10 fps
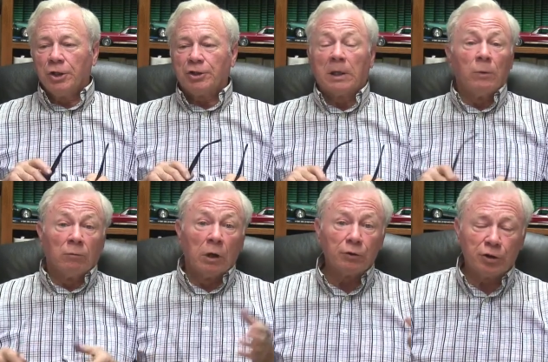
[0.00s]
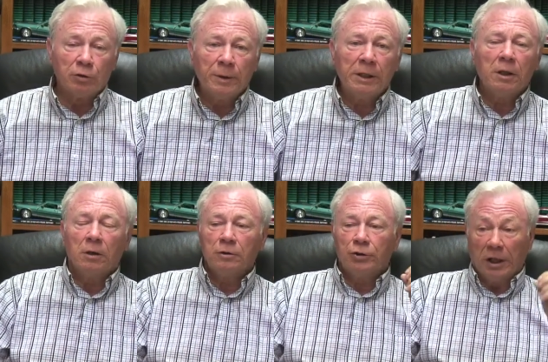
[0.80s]
Someone wrote to me
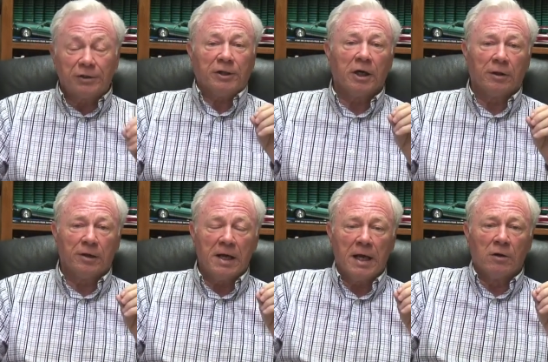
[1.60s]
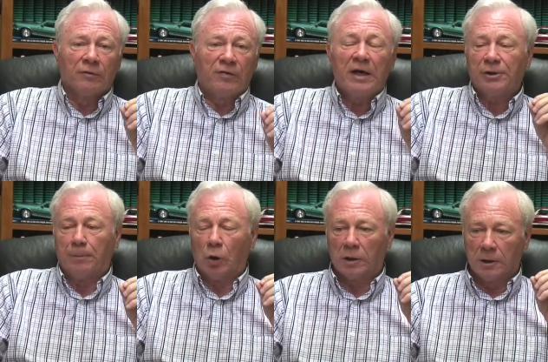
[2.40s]
just the other day on
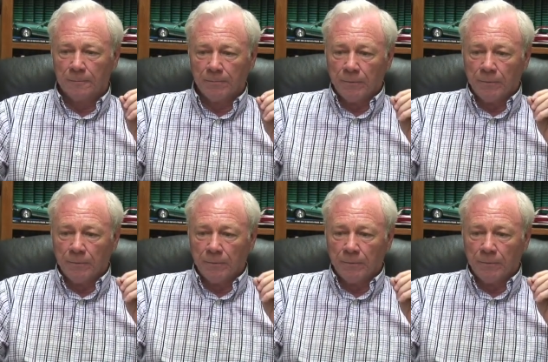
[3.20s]
Facebook,